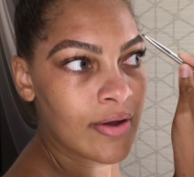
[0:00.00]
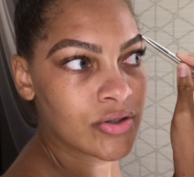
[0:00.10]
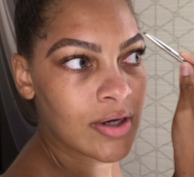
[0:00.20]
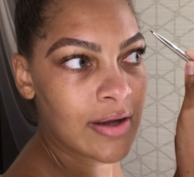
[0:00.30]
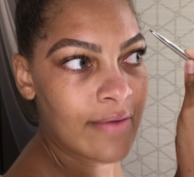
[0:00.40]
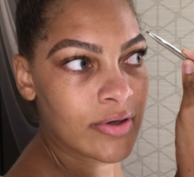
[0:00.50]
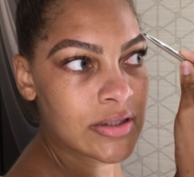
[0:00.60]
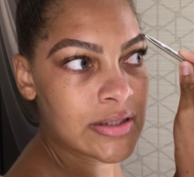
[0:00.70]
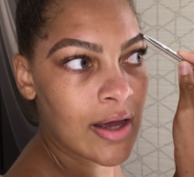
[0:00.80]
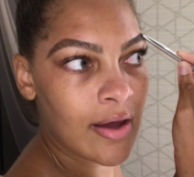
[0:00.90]
trying to have a
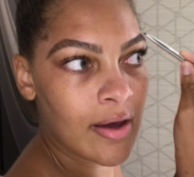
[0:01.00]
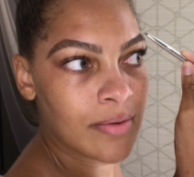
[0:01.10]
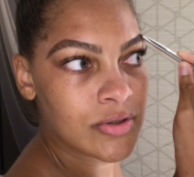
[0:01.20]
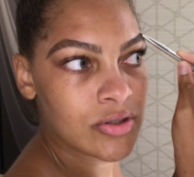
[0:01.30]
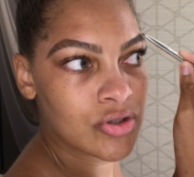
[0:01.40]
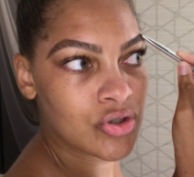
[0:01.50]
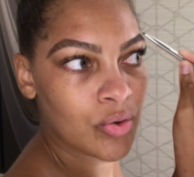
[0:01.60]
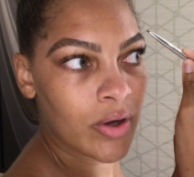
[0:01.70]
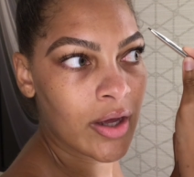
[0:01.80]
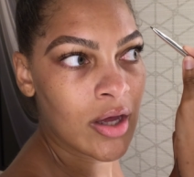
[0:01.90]
good time, just
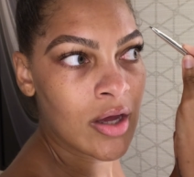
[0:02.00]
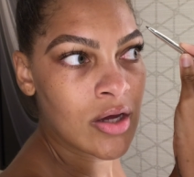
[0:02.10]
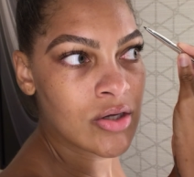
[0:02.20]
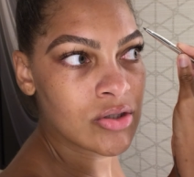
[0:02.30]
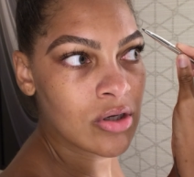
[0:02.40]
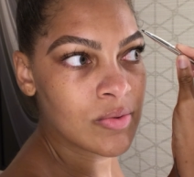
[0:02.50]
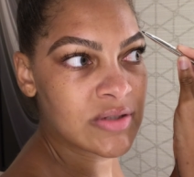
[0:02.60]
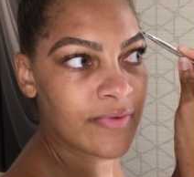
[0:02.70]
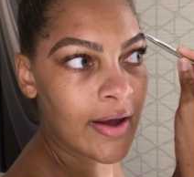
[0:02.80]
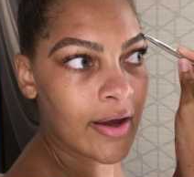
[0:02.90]
enjoy. So it
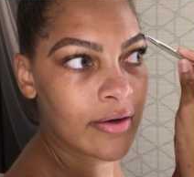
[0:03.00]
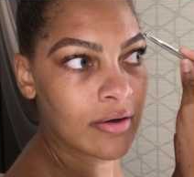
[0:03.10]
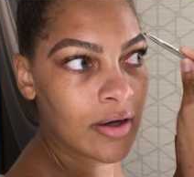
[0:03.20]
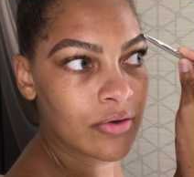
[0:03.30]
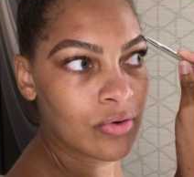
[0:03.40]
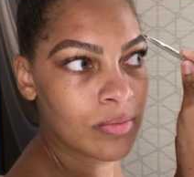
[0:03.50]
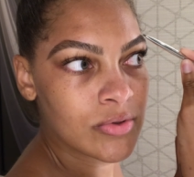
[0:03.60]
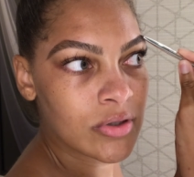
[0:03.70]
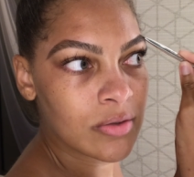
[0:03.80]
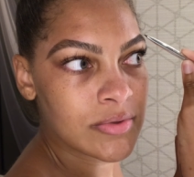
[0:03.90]
was fine. Under normal
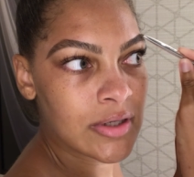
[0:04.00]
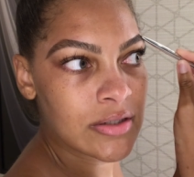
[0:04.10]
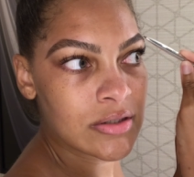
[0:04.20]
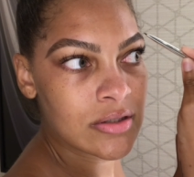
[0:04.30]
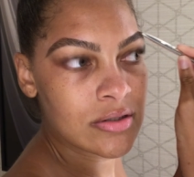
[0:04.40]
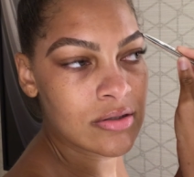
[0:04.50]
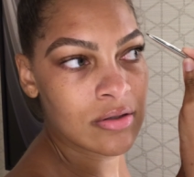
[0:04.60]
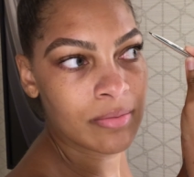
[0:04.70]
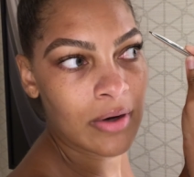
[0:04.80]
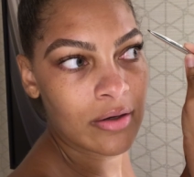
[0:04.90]
circumstances,
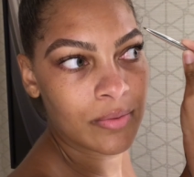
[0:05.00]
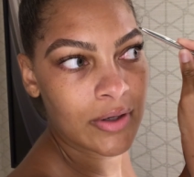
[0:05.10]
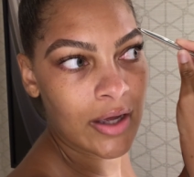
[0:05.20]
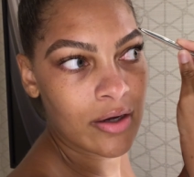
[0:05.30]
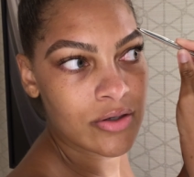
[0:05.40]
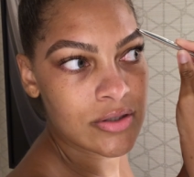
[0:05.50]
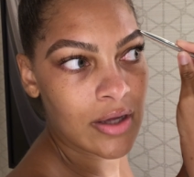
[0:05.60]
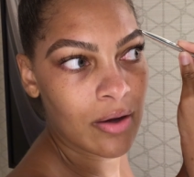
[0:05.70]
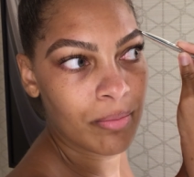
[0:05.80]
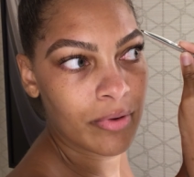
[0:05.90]
probably would have got cursed
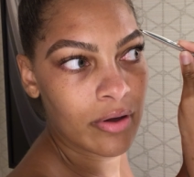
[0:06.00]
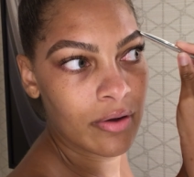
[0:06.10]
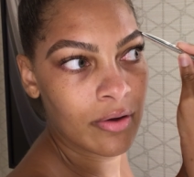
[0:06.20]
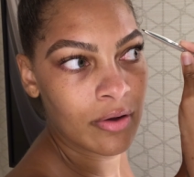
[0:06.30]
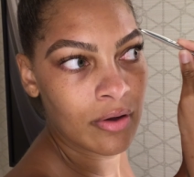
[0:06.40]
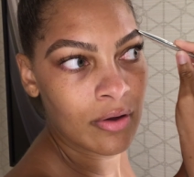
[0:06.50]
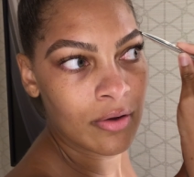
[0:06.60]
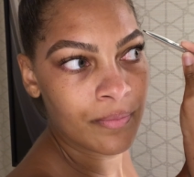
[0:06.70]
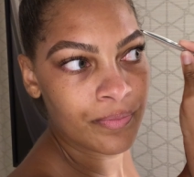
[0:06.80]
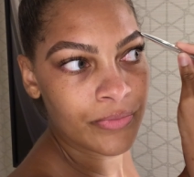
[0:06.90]
out, but
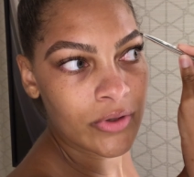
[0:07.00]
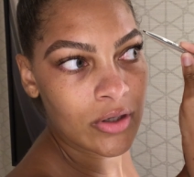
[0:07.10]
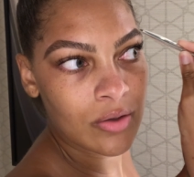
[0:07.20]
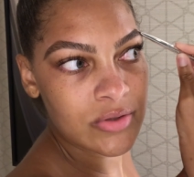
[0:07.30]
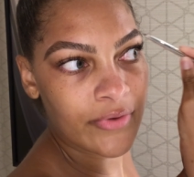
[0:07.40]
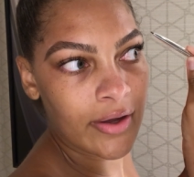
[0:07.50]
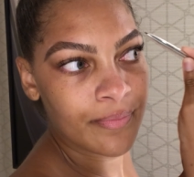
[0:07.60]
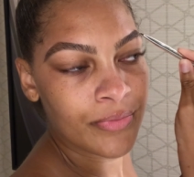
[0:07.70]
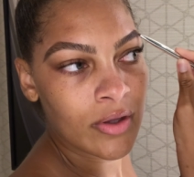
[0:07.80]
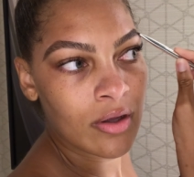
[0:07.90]
you know, it was fine.
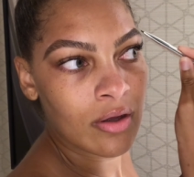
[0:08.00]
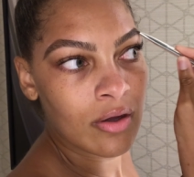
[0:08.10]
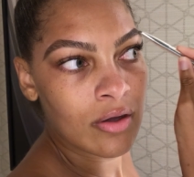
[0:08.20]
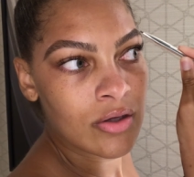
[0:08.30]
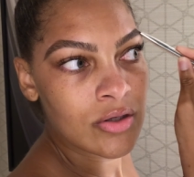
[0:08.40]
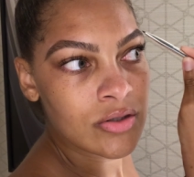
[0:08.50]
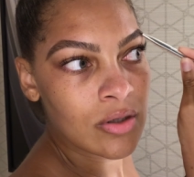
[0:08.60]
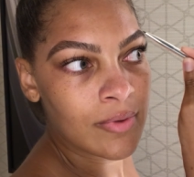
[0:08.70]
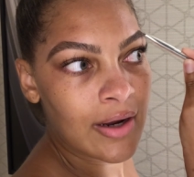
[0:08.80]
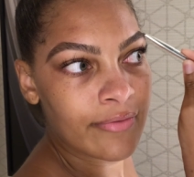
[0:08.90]

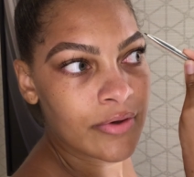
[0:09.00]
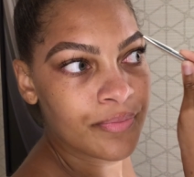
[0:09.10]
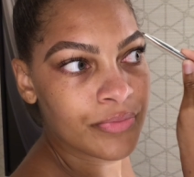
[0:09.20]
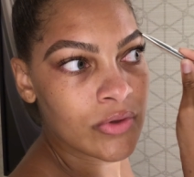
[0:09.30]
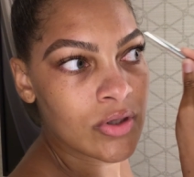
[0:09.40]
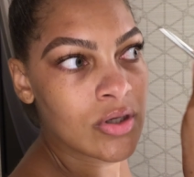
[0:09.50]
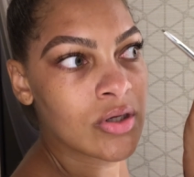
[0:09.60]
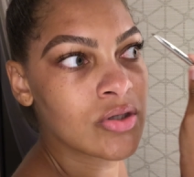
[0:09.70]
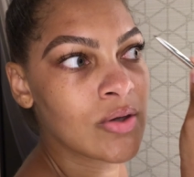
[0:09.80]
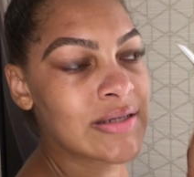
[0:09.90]
So whatever.
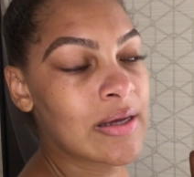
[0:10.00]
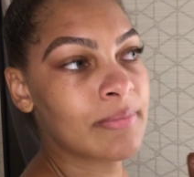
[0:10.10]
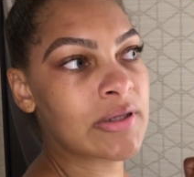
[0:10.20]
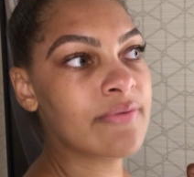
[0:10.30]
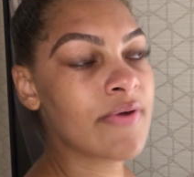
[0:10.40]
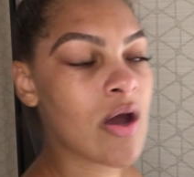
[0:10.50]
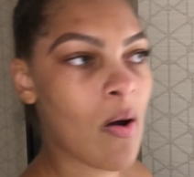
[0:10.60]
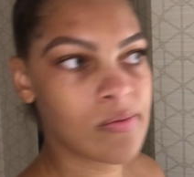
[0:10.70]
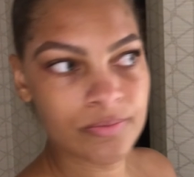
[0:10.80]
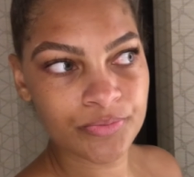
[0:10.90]
So as I'm
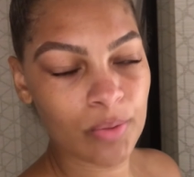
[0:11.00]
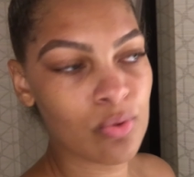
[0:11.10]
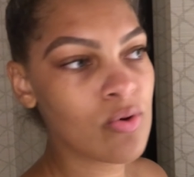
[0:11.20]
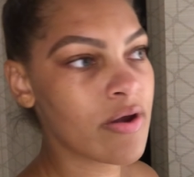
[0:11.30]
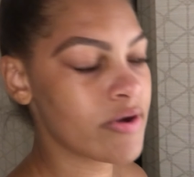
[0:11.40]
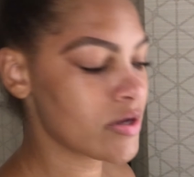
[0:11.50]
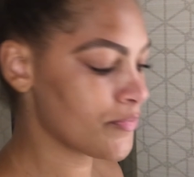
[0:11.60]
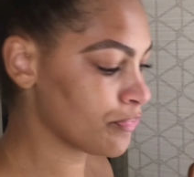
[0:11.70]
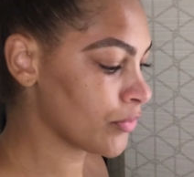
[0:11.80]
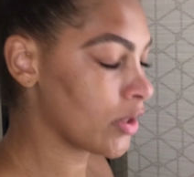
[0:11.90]
leaving the pool
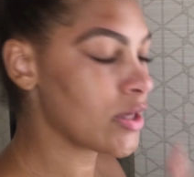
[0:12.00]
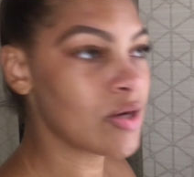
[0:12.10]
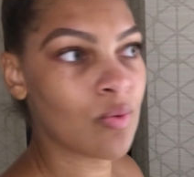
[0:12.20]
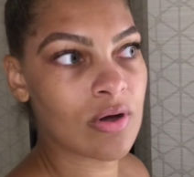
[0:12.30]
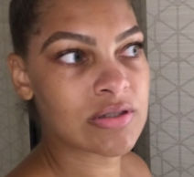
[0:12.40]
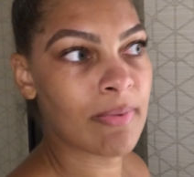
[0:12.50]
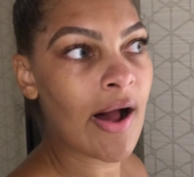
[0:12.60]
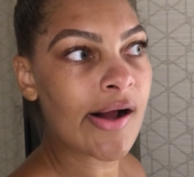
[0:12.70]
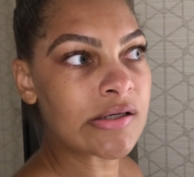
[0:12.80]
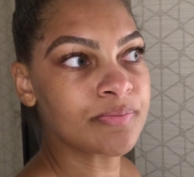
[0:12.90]
area, he walks
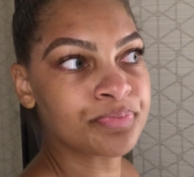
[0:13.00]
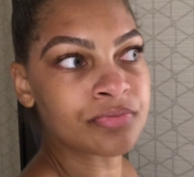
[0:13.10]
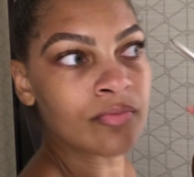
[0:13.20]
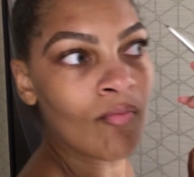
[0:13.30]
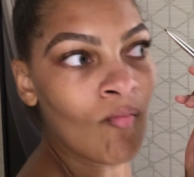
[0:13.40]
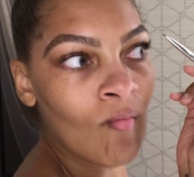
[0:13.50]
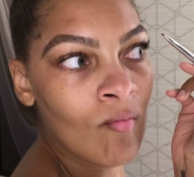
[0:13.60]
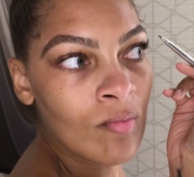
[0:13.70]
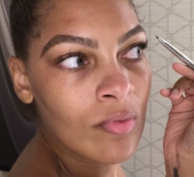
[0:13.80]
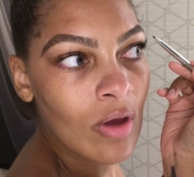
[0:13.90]
by
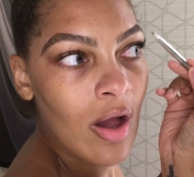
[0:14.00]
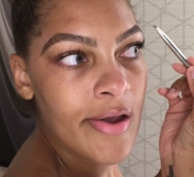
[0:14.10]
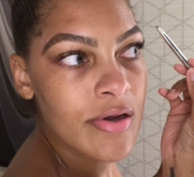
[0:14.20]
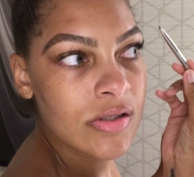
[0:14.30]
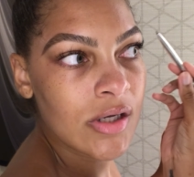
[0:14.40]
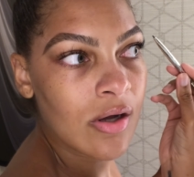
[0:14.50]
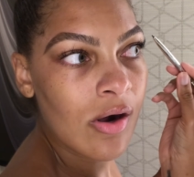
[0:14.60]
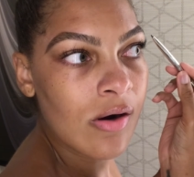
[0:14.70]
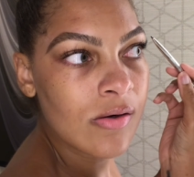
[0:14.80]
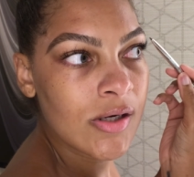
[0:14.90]
and he's like,
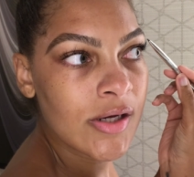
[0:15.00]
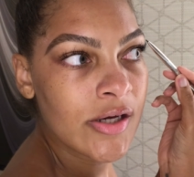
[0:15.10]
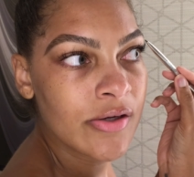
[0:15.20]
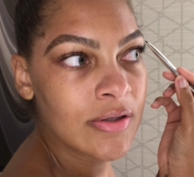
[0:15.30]
oh, hey, you're